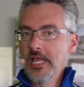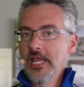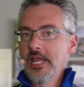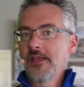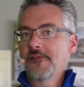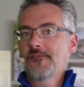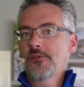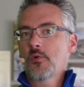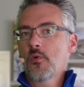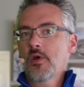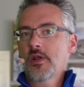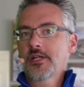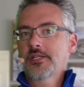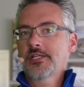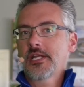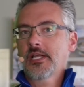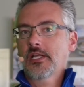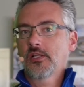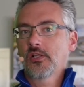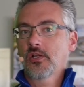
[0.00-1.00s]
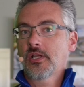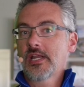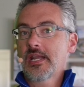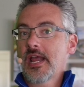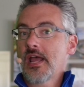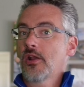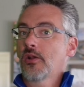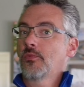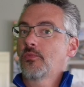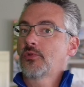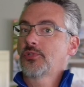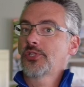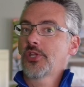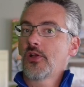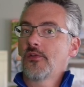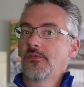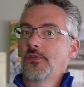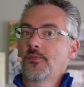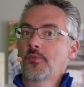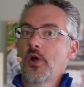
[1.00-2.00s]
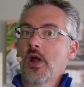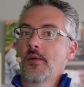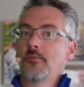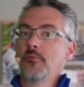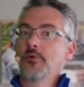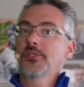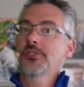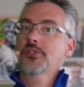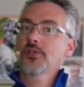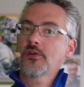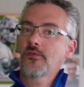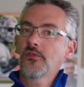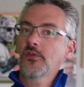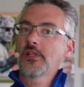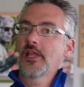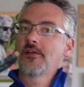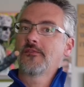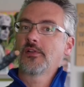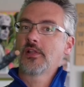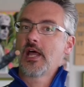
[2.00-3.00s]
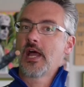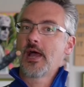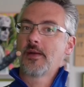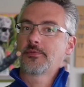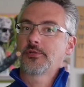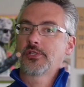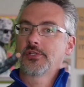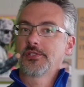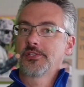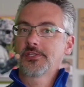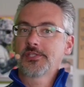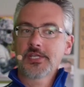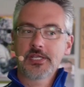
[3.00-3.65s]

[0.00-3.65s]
if you want to take a look at how to solve the problem with server level options,